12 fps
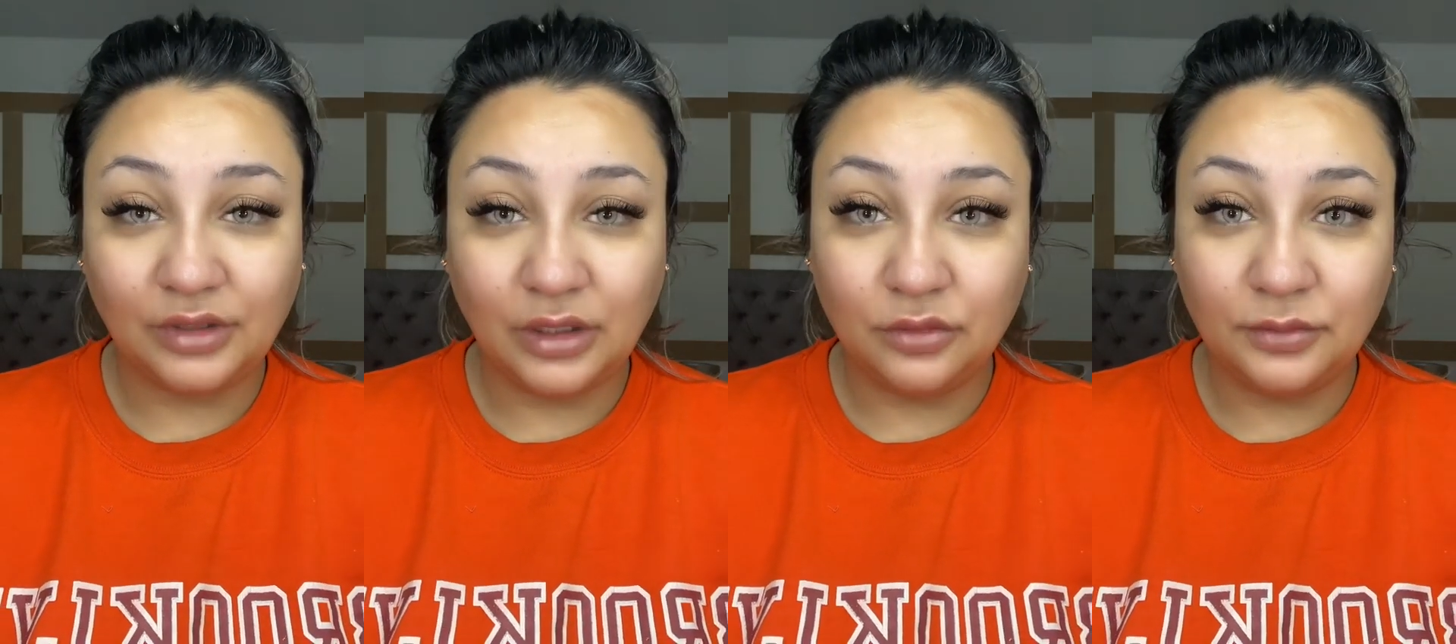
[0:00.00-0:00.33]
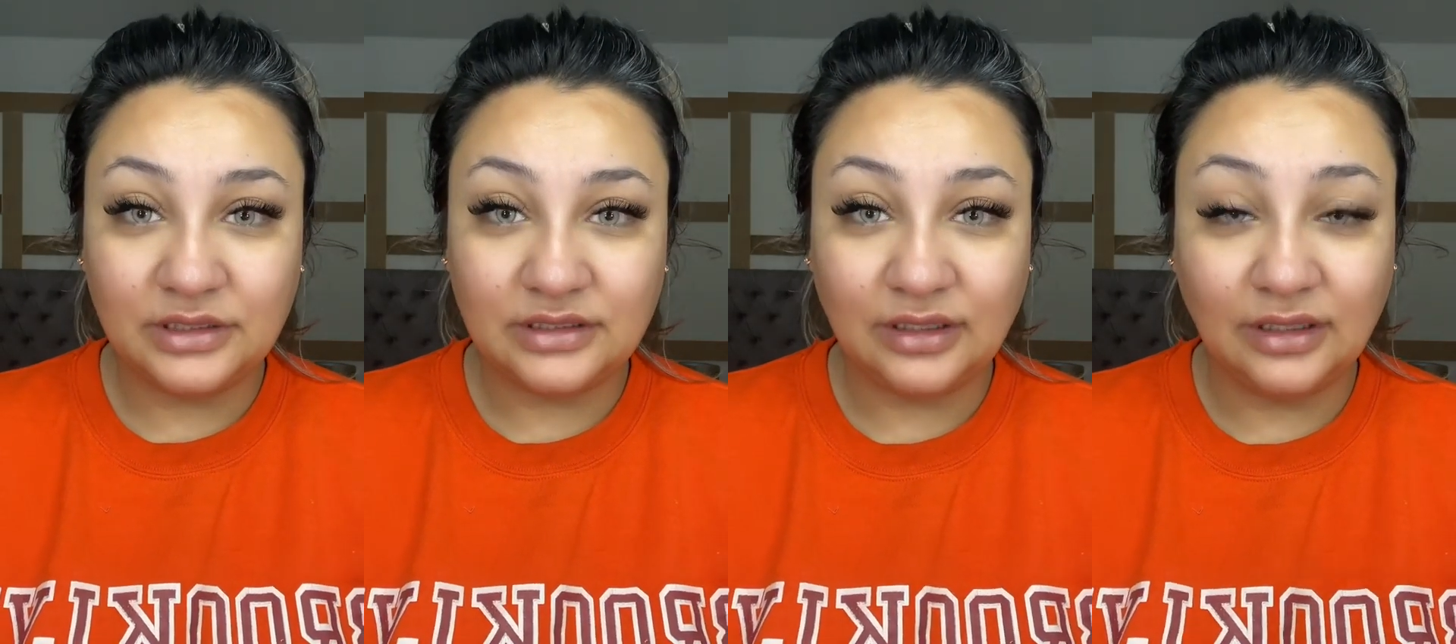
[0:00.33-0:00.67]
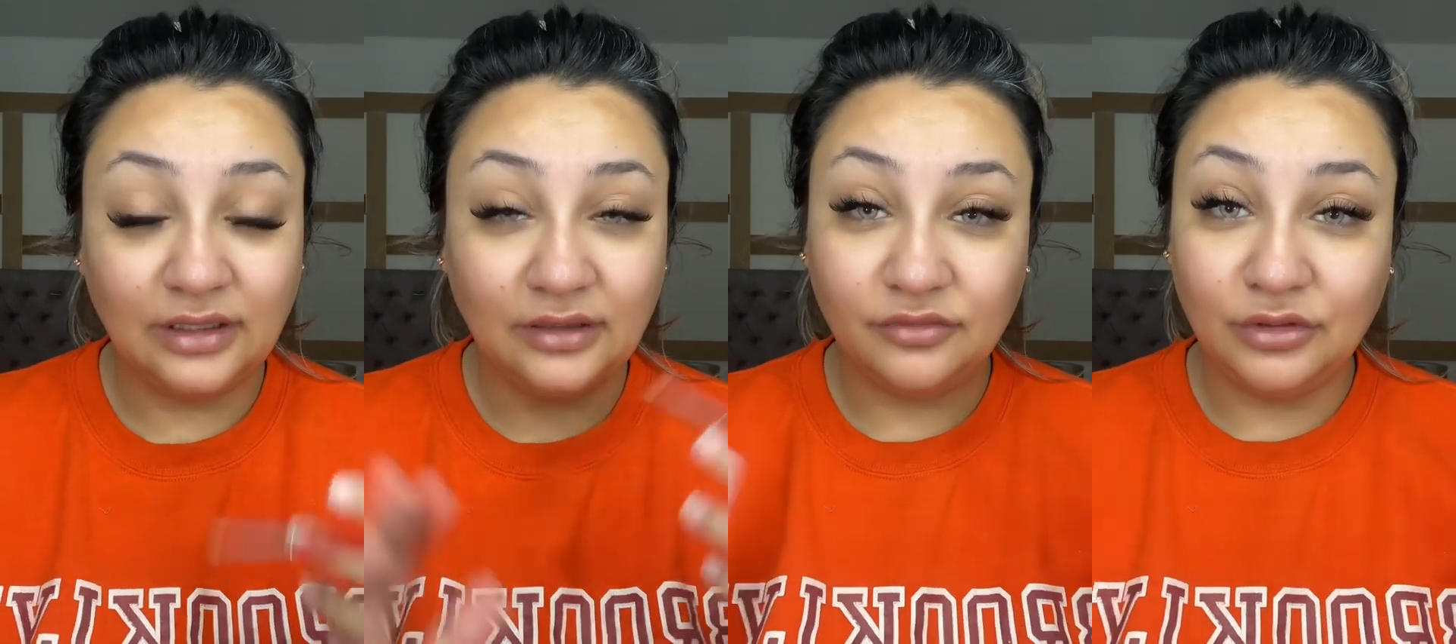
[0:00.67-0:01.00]
always say
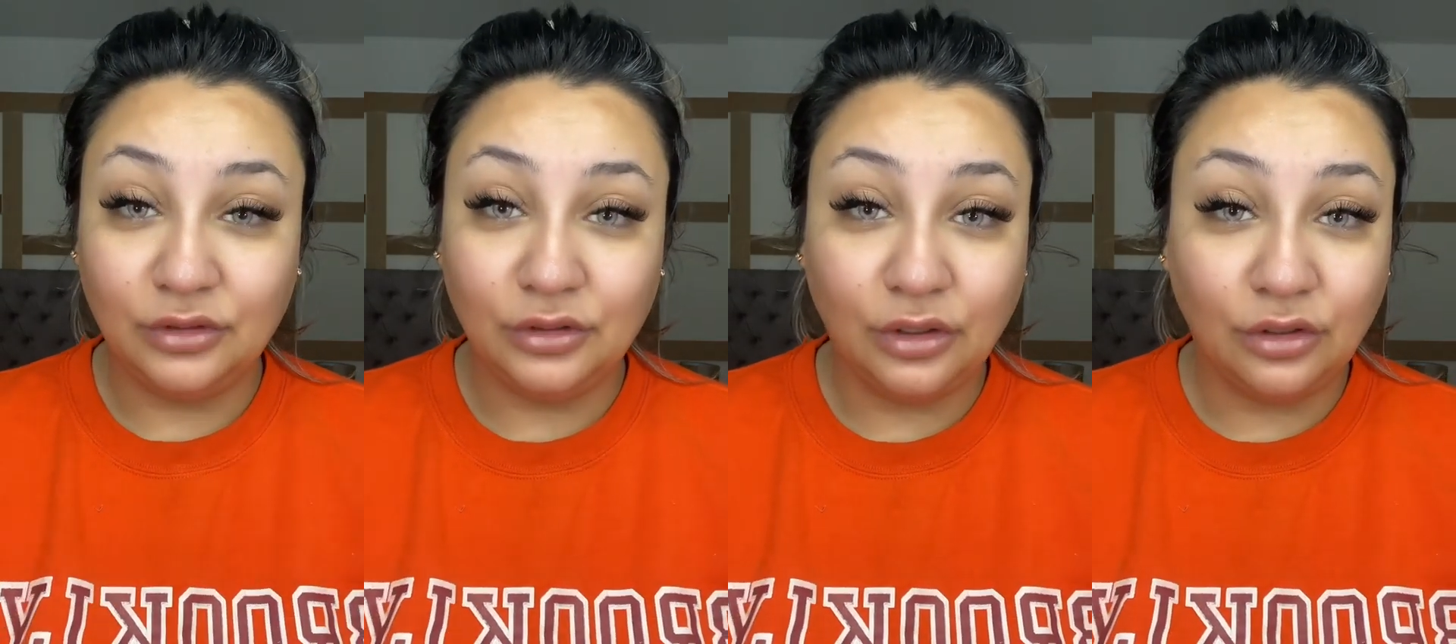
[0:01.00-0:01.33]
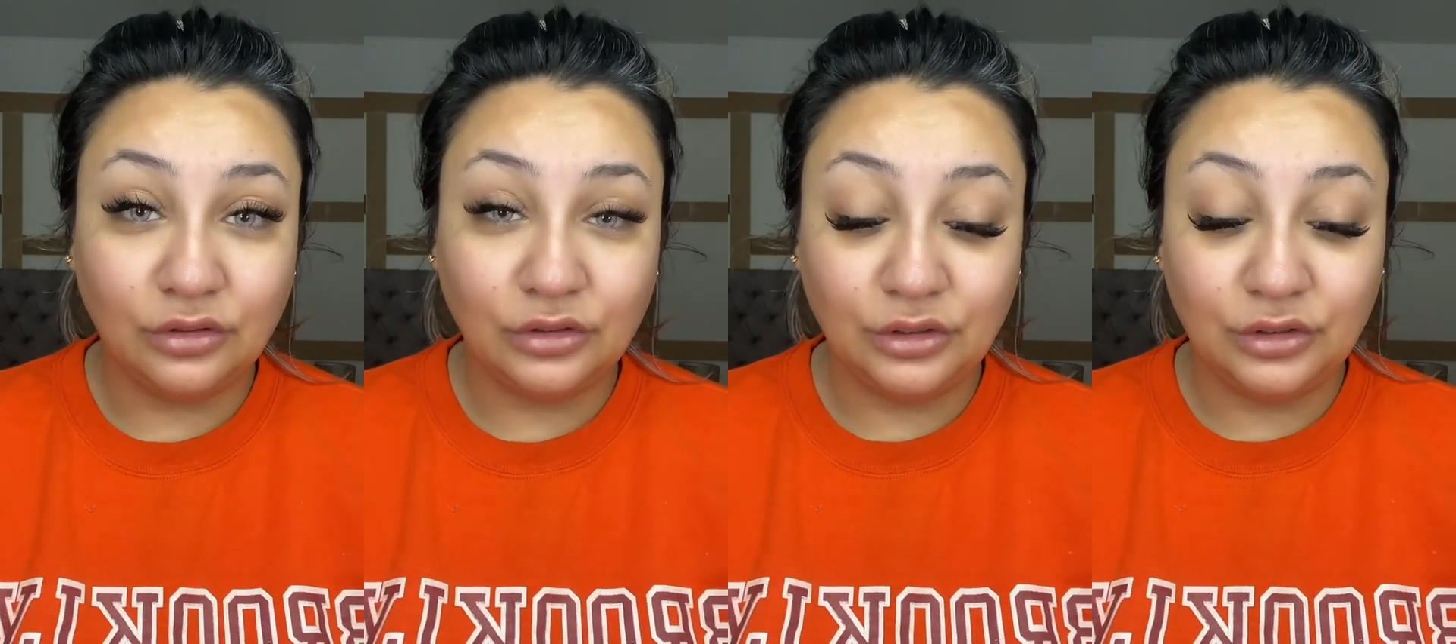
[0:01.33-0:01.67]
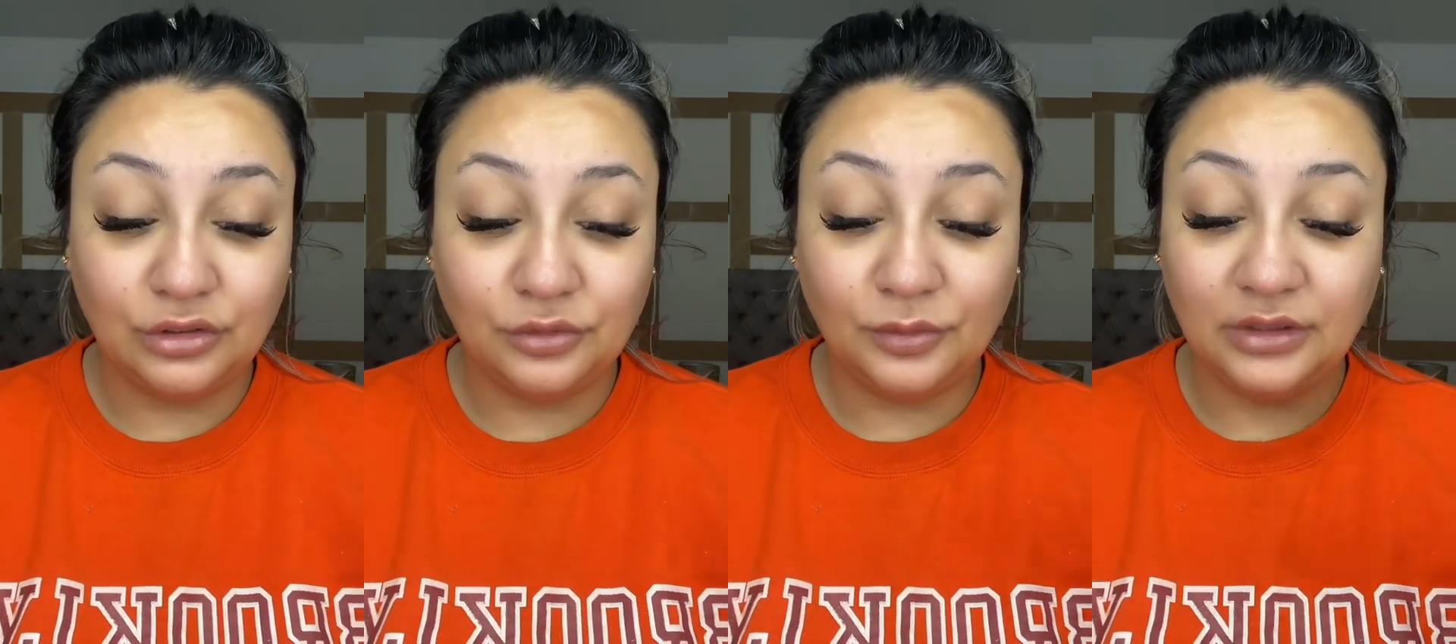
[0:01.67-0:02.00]
if you're not
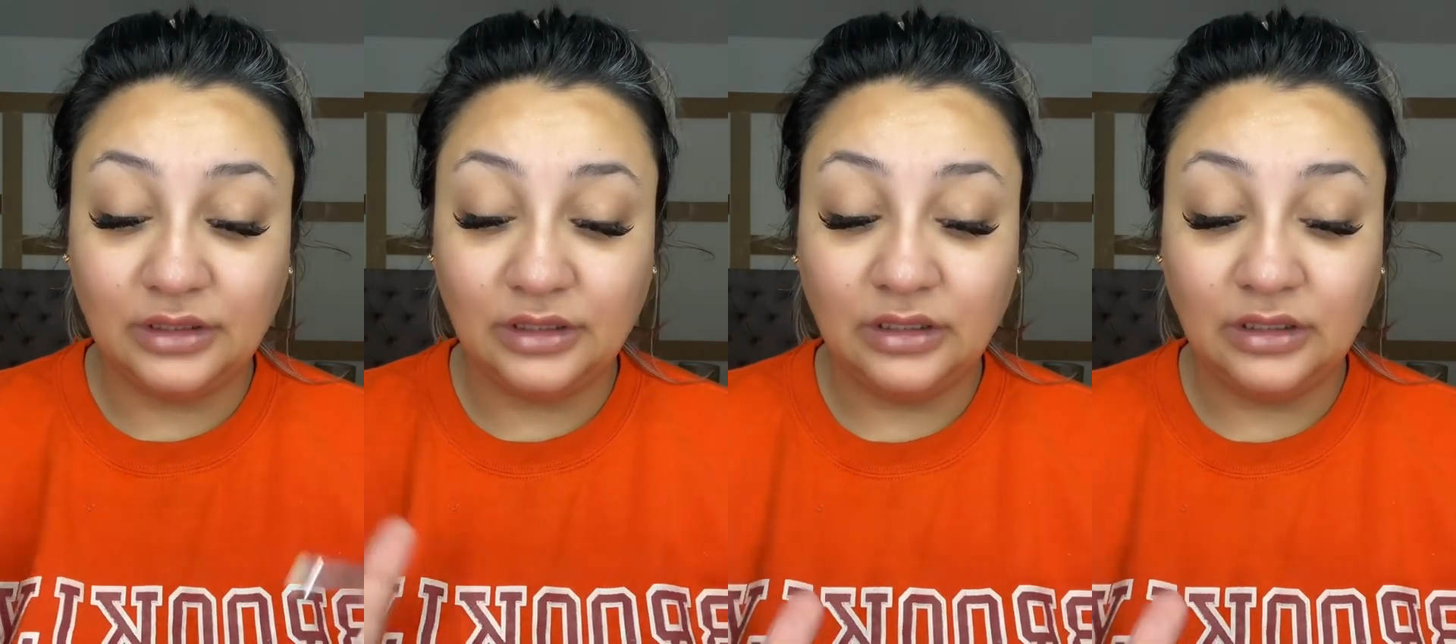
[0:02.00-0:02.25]
good with